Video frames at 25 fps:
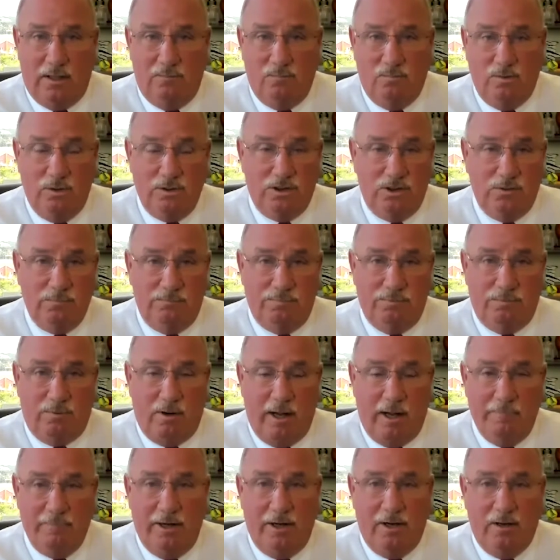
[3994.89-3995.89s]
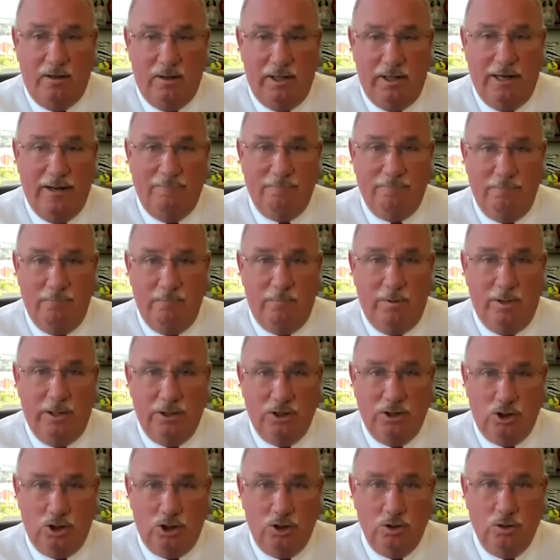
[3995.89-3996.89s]
which primarily
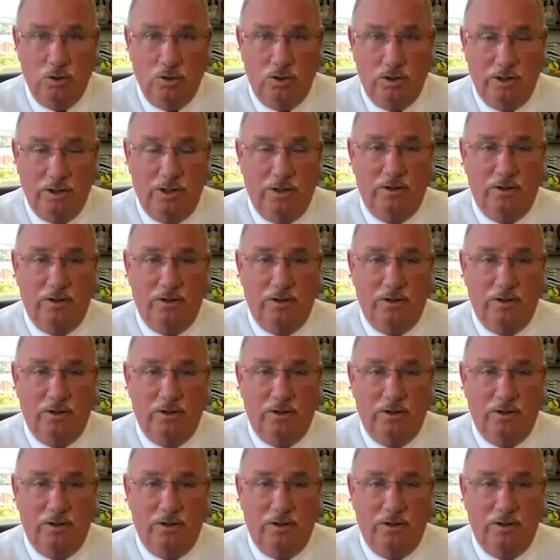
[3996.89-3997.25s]
everybody's using.